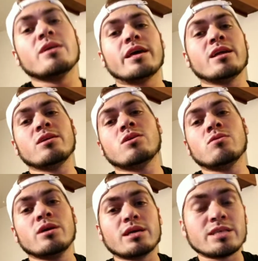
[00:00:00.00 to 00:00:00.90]
and,
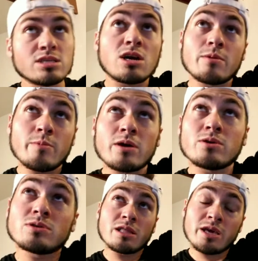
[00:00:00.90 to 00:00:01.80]
it takes the carbon
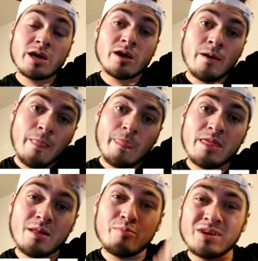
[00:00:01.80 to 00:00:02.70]
molecules out of the air, and
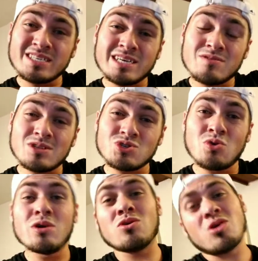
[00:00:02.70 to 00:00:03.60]
then it brings it down into the
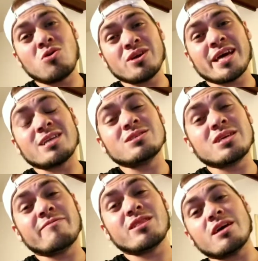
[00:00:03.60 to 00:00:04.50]
soil. Oh, look at that, you just
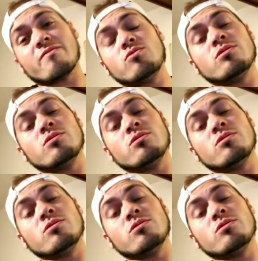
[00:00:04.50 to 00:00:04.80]
gave it life. You